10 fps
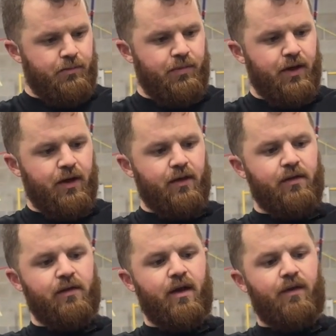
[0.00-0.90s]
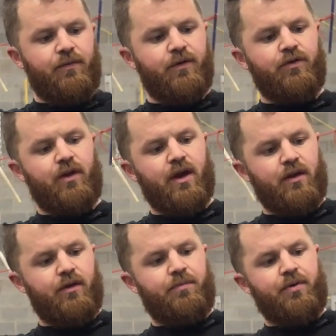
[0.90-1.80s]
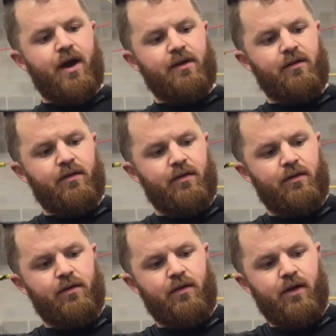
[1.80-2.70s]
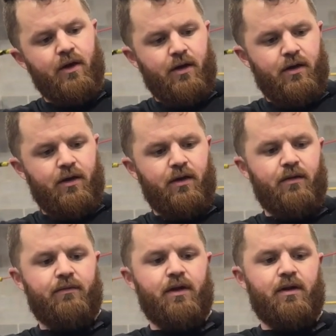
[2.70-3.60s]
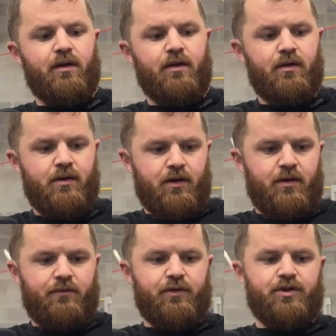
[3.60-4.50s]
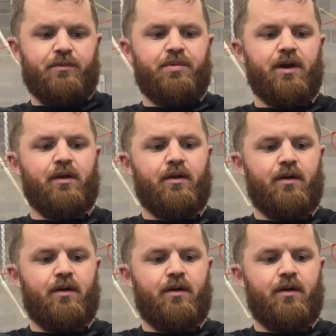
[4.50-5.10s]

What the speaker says: being as safe as you can in your practices. Even if you're jumping